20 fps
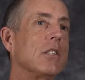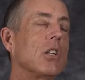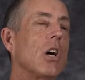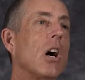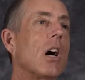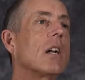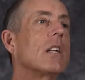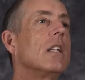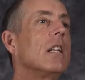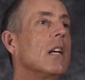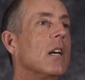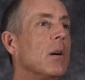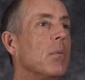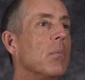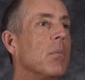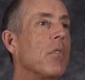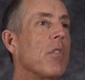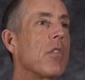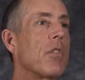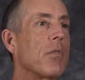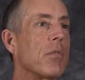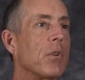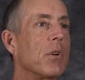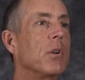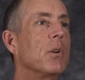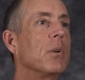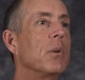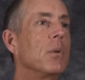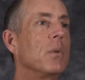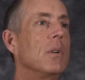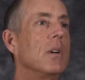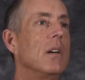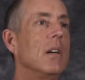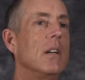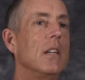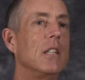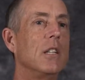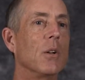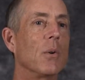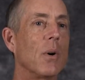to talk to him through,
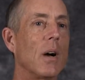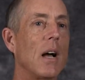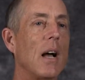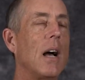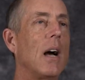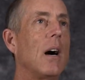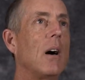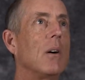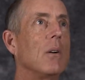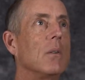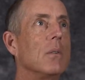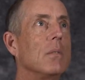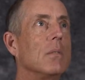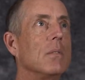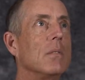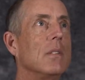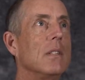you know, how